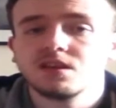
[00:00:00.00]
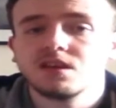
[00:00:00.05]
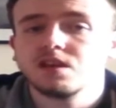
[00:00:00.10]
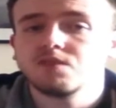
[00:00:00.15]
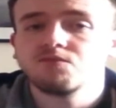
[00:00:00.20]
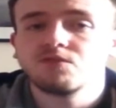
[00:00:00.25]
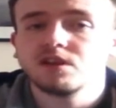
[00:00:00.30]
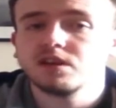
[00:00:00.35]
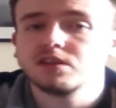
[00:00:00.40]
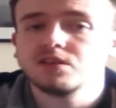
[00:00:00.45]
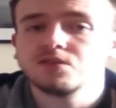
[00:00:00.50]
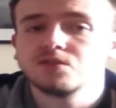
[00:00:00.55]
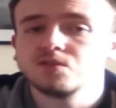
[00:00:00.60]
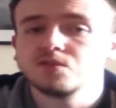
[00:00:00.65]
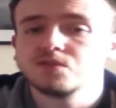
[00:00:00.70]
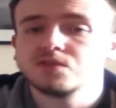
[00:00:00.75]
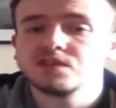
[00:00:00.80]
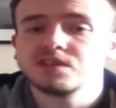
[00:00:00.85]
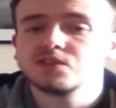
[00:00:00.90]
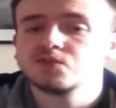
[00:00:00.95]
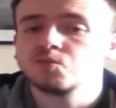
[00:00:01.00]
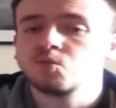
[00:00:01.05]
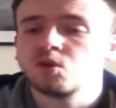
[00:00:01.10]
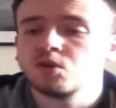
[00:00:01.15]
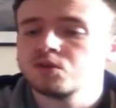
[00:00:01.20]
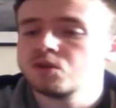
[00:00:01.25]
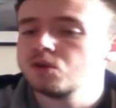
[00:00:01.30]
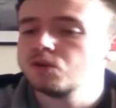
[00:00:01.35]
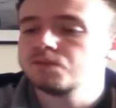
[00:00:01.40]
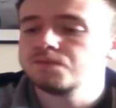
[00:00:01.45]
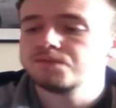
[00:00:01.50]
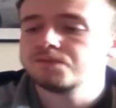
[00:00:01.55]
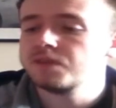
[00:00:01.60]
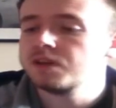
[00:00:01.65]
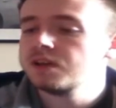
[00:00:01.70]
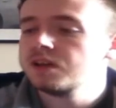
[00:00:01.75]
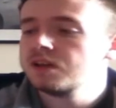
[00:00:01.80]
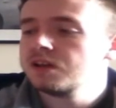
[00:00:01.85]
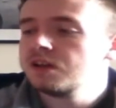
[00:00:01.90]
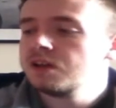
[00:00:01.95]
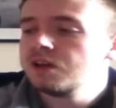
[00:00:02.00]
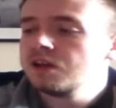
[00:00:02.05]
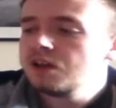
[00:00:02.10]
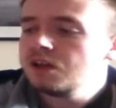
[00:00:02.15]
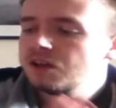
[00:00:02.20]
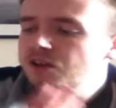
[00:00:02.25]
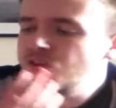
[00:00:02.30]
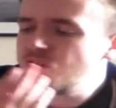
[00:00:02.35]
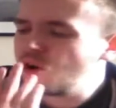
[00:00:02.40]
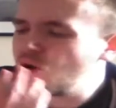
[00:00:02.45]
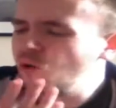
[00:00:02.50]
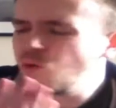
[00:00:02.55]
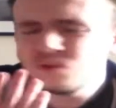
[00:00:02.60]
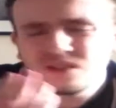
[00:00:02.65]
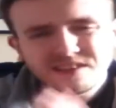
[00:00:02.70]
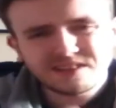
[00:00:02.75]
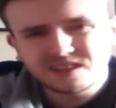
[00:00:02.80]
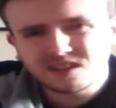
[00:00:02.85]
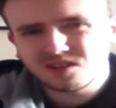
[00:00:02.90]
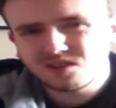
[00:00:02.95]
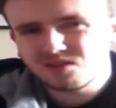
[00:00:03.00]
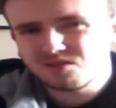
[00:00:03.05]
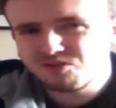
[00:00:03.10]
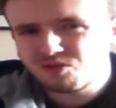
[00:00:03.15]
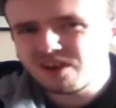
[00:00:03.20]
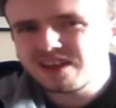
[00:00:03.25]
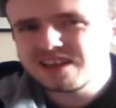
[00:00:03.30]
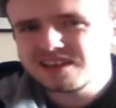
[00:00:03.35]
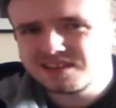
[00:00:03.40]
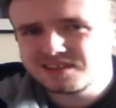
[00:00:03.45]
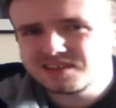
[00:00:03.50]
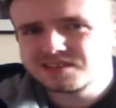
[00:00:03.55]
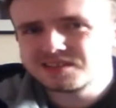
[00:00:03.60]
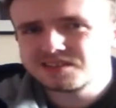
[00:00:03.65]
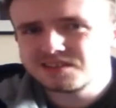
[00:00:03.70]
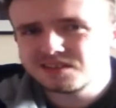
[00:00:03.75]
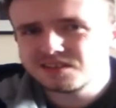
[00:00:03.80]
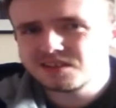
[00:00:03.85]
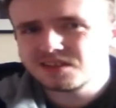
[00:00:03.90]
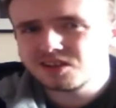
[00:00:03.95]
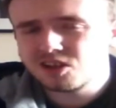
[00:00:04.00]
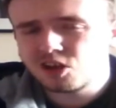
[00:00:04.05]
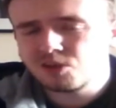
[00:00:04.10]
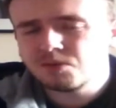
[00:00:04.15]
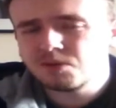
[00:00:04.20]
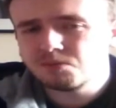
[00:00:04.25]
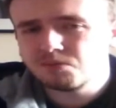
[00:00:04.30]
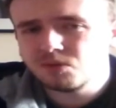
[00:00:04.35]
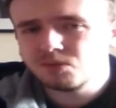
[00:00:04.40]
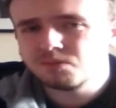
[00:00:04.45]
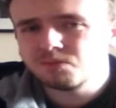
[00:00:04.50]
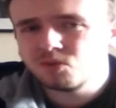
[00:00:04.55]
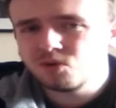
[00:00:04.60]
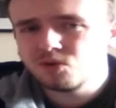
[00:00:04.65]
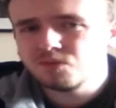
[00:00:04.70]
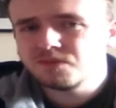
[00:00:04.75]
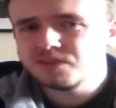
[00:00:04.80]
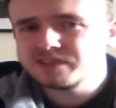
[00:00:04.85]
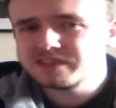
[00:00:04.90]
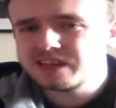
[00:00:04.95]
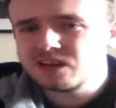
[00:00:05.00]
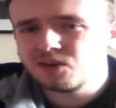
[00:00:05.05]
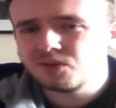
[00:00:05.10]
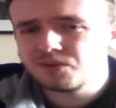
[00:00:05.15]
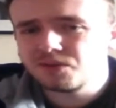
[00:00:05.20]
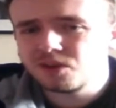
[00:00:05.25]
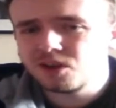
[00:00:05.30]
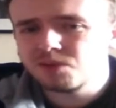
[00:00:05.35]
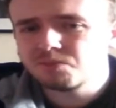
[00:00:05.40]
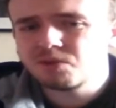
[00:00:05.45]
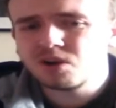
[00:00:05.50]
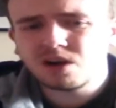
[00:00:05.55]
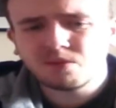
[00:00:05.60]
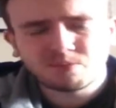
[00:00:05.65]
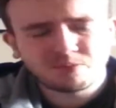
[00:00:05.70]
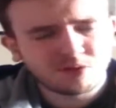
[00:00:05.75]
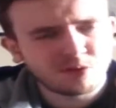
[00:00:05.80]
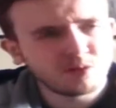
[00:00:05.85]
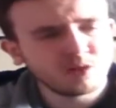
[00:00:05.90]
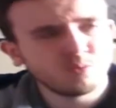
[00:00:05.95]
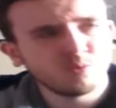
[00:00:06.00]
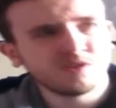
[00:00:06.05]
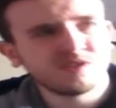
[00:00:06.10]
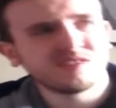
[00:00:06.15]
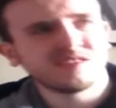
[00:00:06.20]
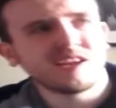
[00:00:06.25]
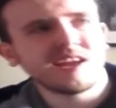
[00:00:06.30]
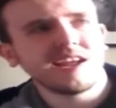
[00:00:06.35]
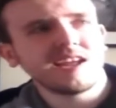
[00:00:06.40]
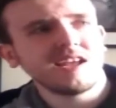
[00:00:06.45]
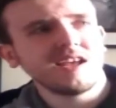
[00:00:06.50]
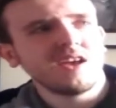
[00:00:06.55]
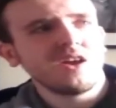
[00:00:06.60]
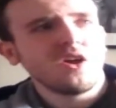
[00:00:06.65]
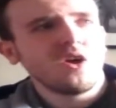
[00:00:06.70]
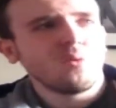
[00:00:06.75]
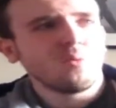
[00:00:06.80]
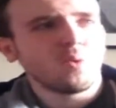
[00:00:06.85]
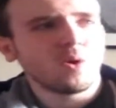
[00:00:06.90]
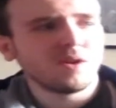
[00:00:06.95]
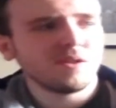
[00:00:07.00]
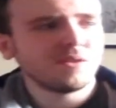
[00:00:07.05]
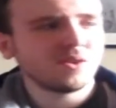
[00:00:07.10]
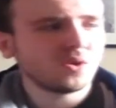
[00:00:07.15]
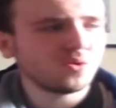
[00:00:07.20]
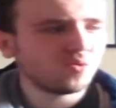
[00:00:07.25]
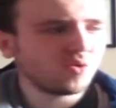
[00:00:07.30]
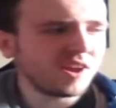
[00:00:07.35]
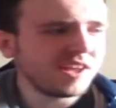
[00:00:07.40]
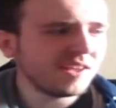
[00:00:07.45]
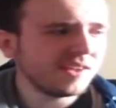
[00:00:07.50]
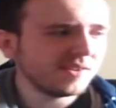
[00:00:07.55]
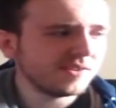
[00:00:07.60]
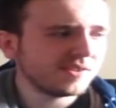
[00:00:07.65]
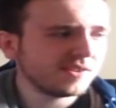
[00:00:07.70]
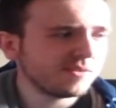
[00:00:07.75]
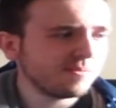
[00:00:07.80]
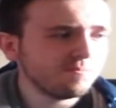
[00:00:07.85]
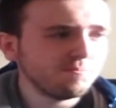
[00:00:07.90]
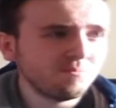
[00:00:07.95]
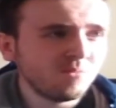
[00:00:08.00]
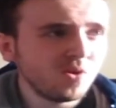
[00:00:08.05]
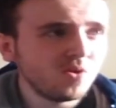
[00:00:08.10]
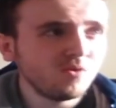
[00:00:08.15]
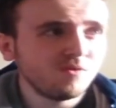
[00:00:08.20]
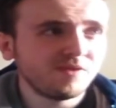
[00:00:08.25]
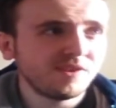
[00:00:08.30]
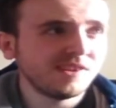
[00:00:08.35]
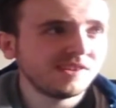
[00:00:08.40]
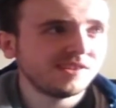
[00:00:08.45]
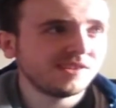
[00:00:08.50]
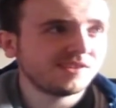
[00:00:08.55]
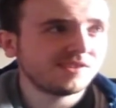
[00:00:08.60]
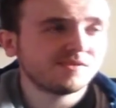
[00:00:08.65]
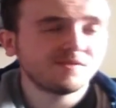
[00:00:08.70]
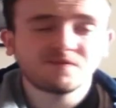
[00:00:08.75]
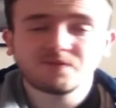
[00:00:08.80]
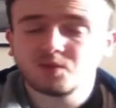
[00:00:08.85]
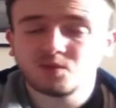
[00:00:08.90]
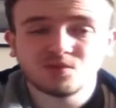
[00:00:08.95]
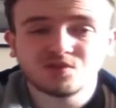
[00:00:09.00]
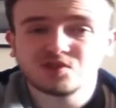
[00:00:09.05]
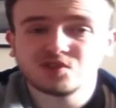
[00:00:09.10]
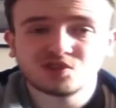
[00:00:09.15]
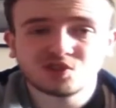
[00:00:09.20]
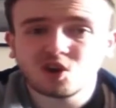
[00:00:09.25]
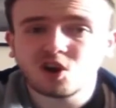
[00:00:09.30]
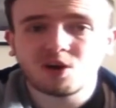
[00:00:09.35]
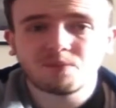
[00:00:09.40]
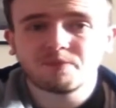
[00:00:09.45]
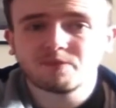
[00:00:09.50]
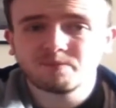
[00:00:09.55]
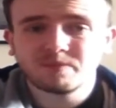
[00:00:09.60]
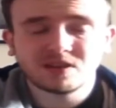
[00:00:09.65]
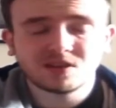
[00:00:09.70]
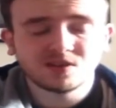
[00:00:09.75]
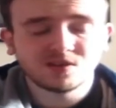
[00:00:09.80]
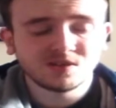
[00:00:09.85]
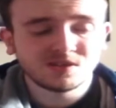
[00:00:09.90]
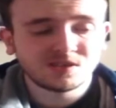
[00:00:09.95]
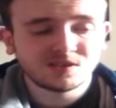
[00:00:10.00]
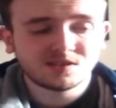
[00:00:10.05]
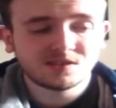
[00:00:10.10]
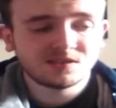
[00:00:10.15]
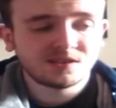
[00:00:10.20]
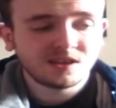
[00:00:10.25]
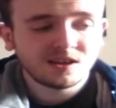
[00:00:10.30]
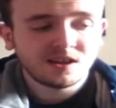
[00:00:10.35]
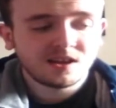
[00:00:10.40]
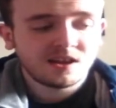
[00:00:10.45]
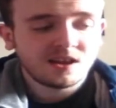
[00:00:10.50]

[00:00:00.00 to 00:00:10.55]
It really does. It's one of not only the greatest comic book movies out there, but I probably would say one of the greatest movies, full stop, because